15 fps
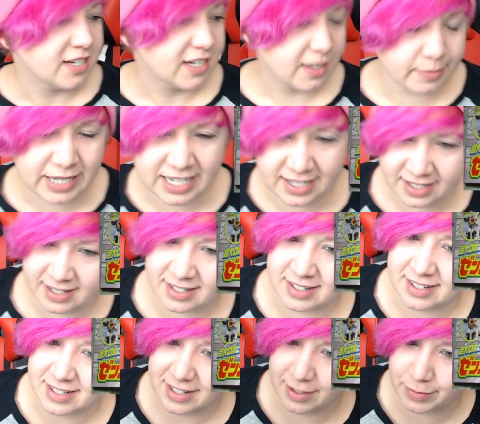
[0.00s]
I mean,
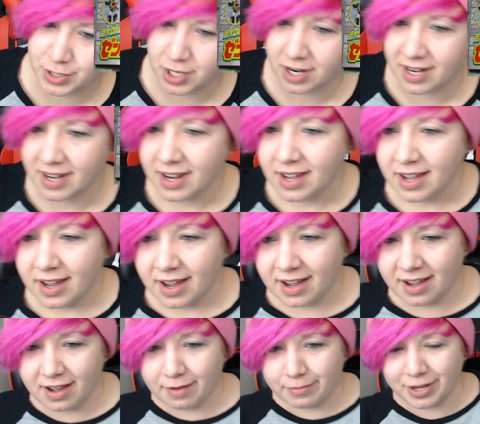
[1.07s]
I'm sorry,
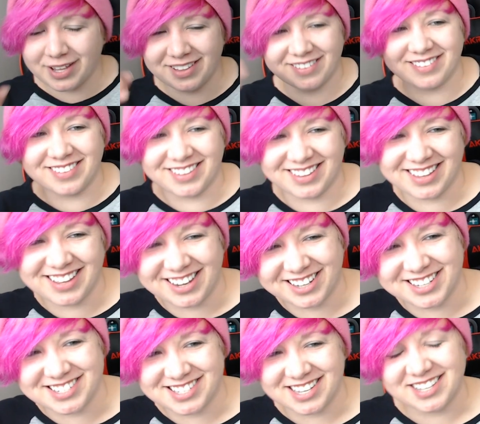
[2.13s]

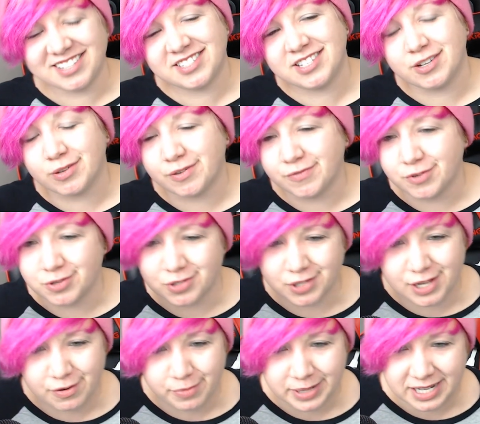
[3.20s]
because it's universal.
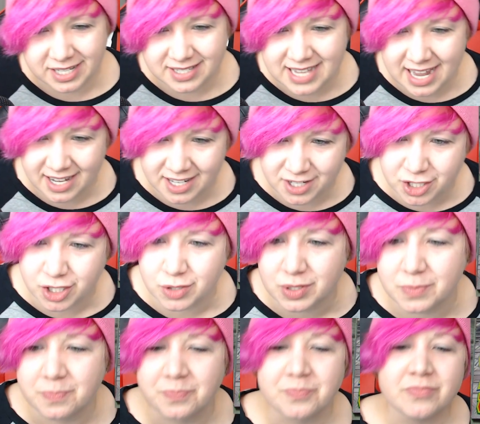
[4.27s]
Everybody has daddy issues.
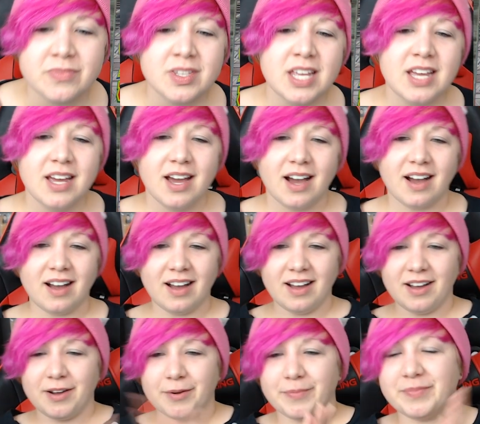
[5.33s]

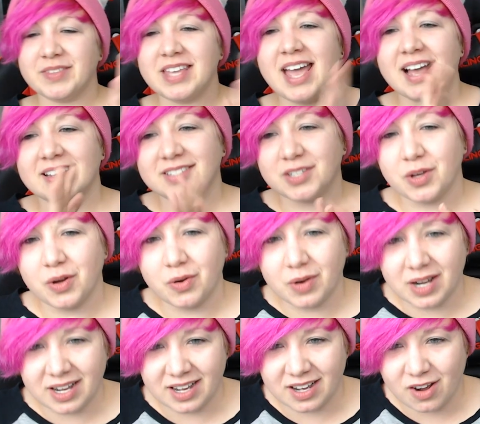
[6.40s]
Also,
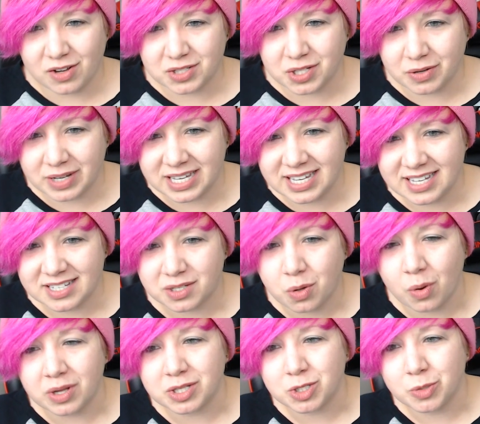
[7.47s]
he is
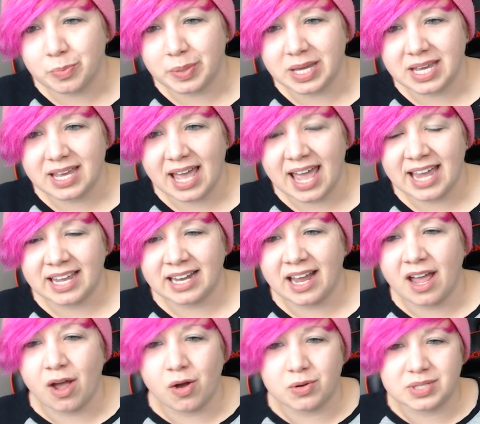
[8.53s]
going to be hanging
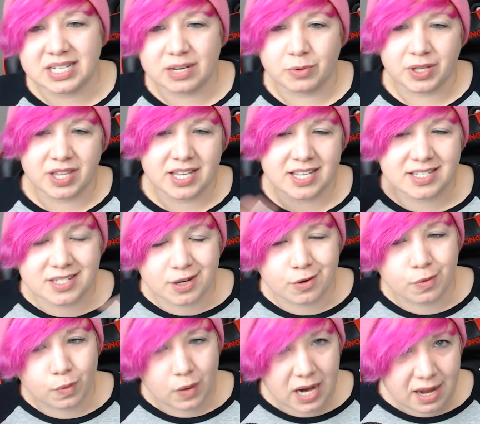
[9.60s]
out with his
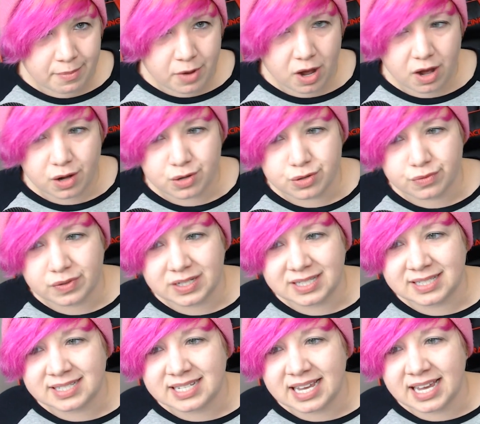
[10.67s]
grandma, who
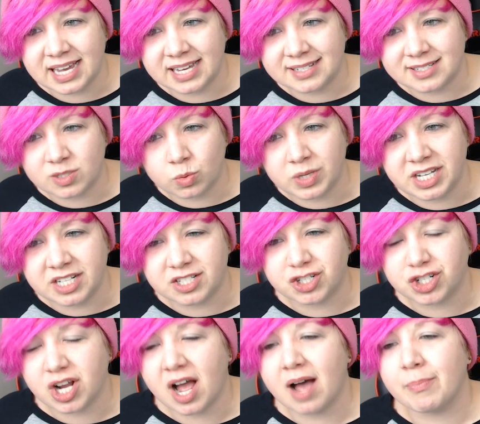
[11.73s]
runs a sweet
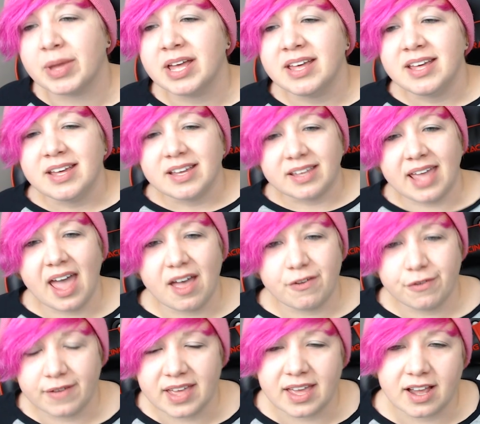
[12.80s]
shop
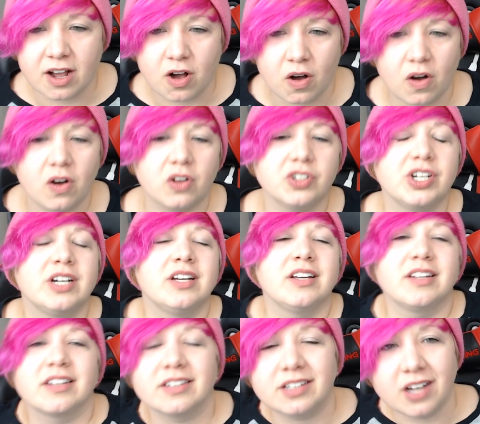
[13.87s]
cafe called
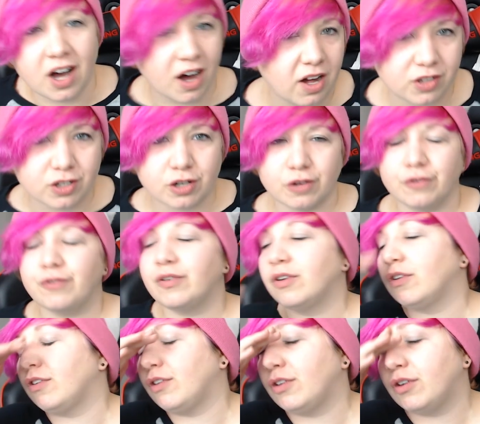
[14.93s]

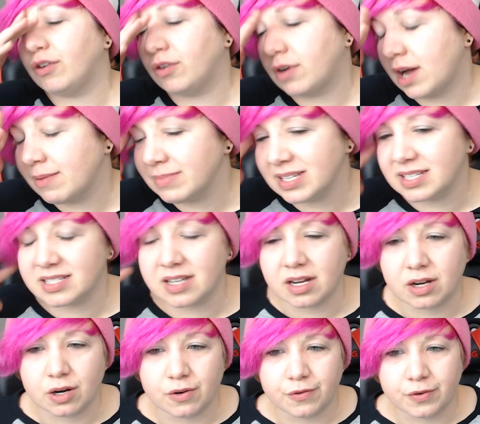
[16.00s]
Colorful. I'm a
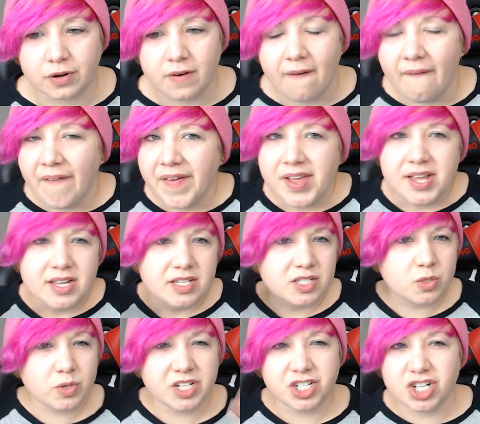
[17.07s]
sucker for
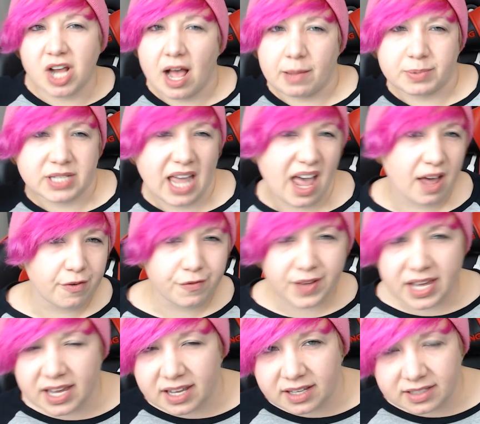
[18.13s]
sweet shops,
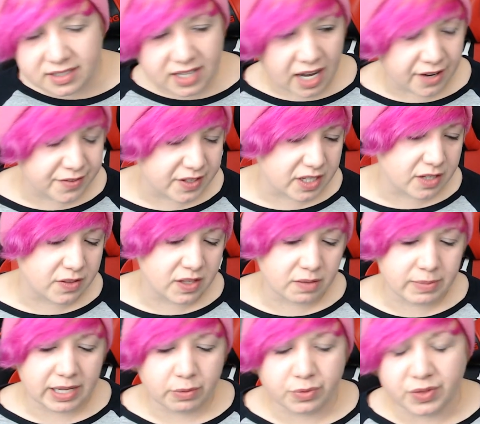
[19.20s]
cafes, kind of, you think
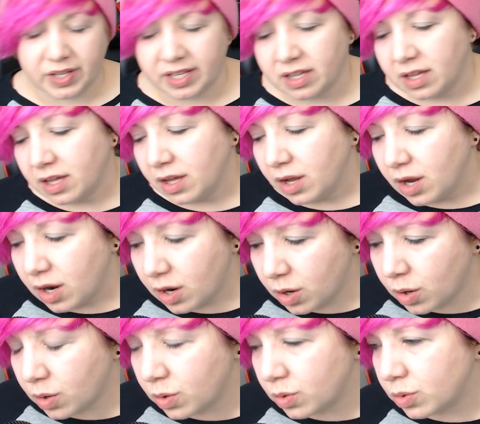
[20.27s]
back with like
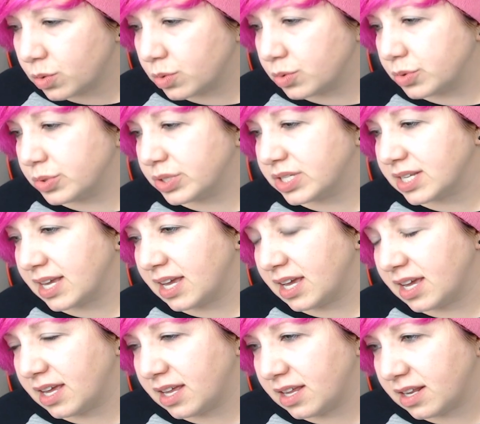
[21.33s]
O's
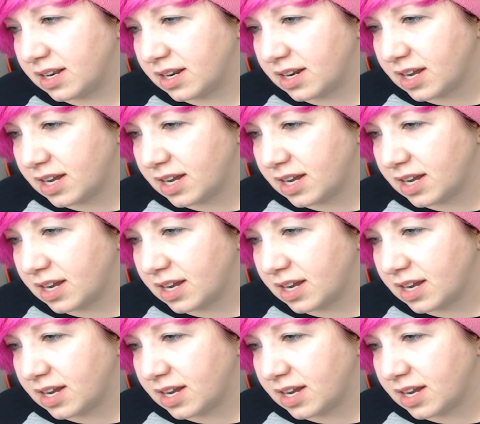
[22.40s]
and